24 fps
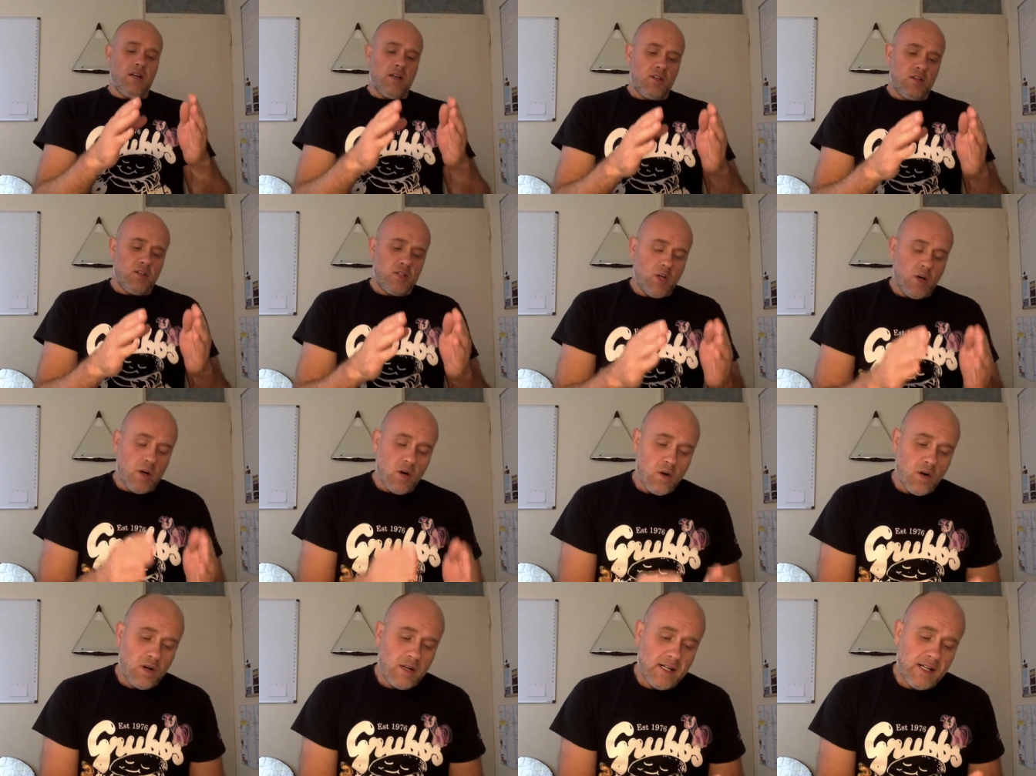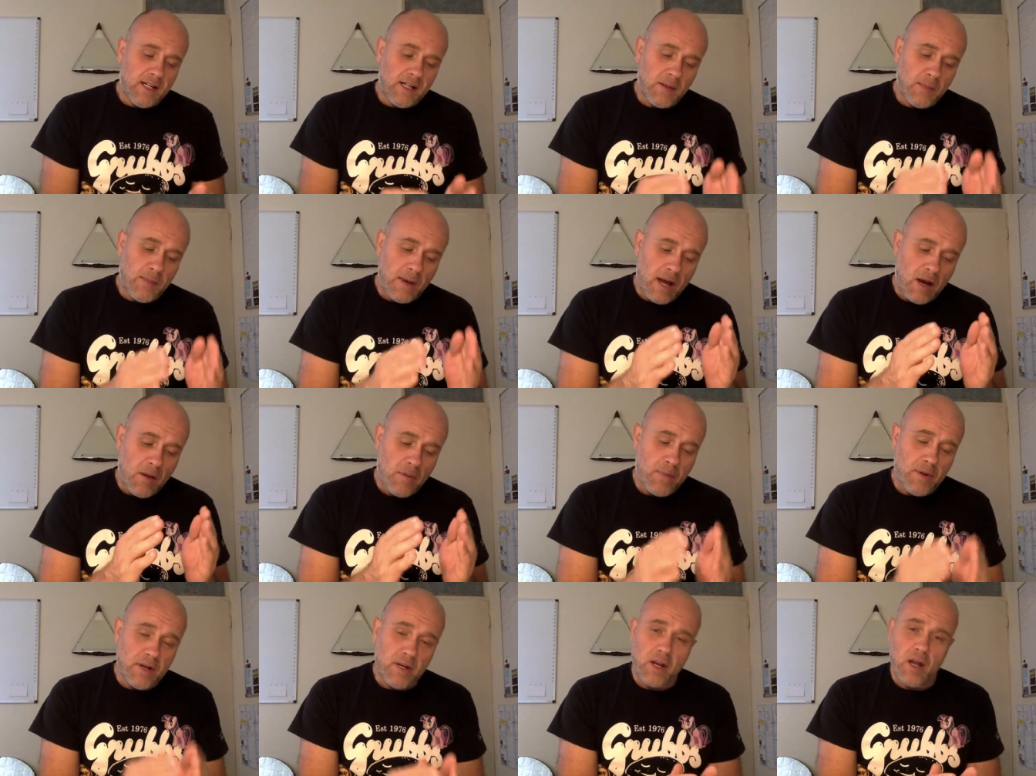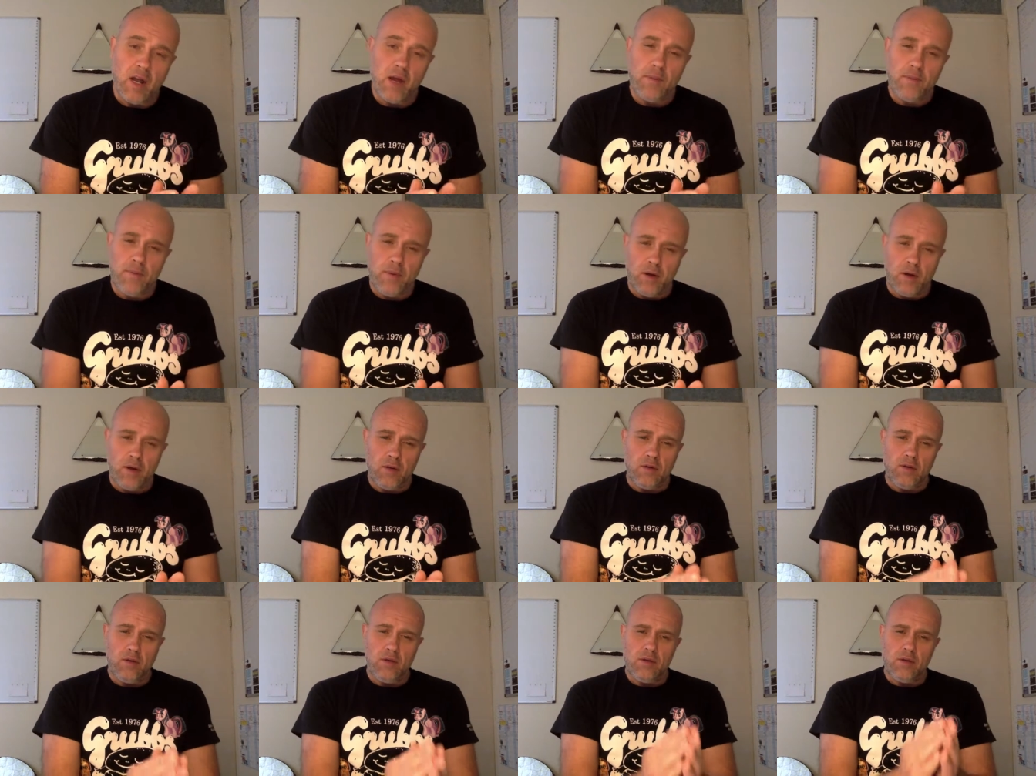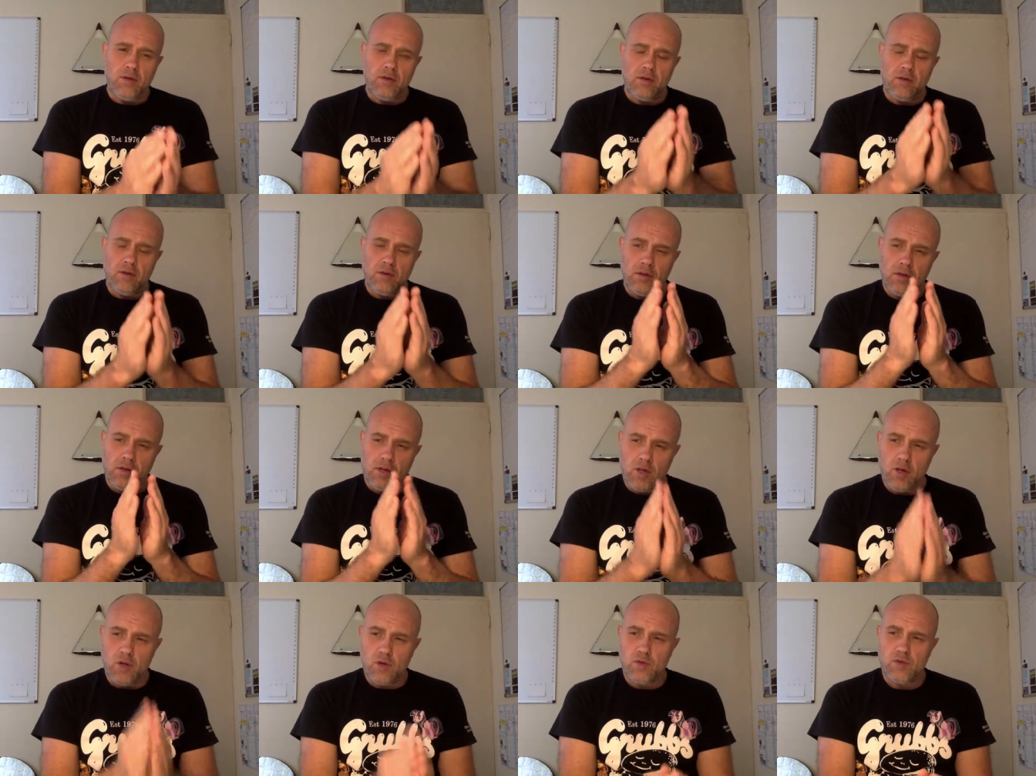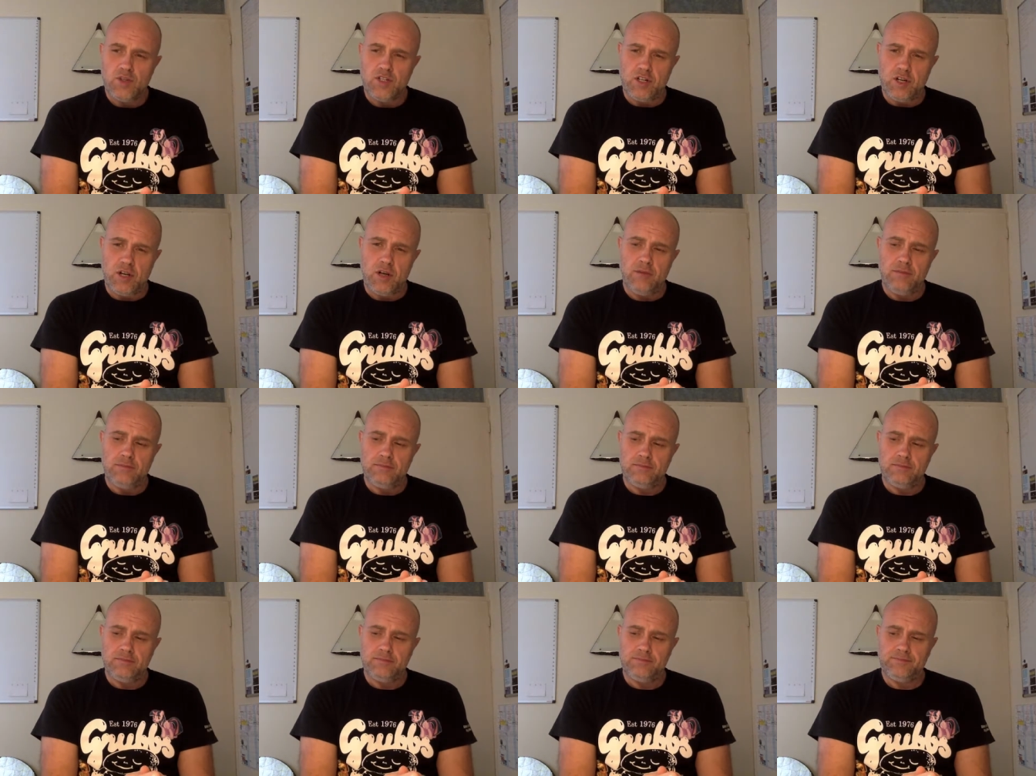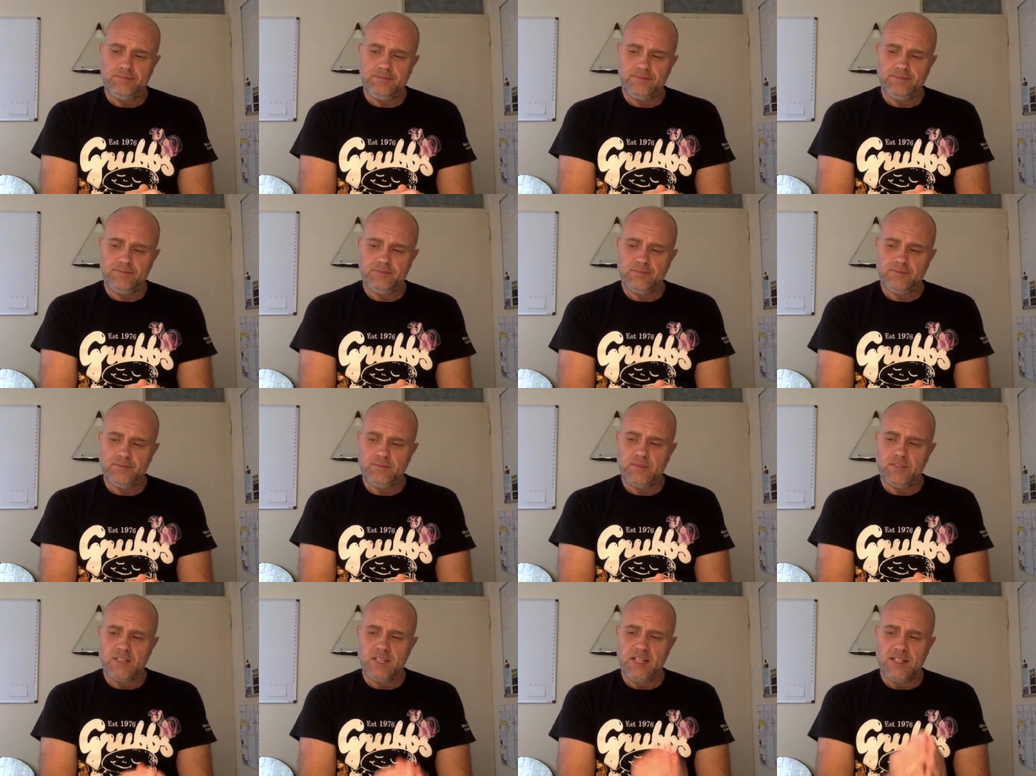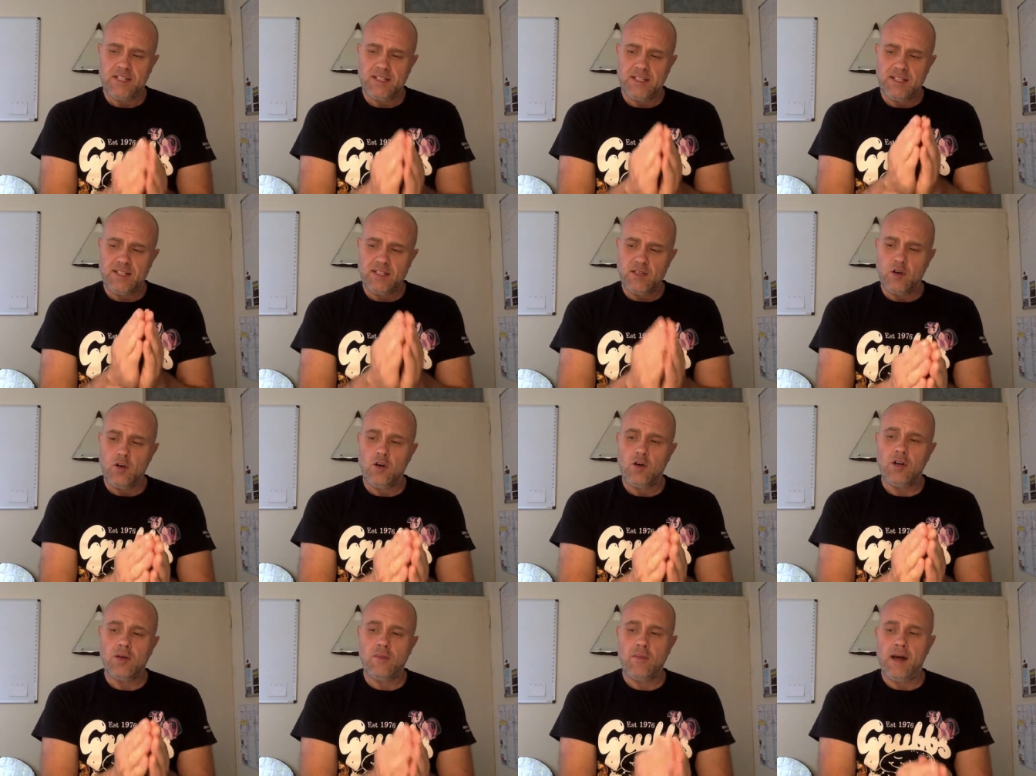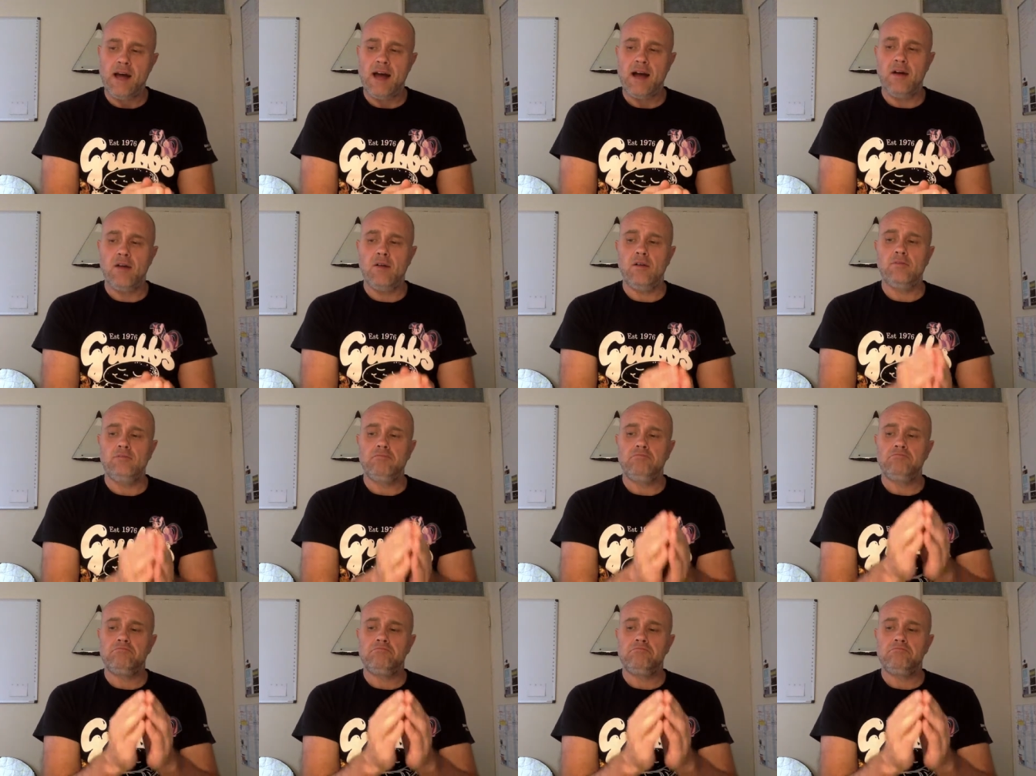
talking about bonobo culture is to talk about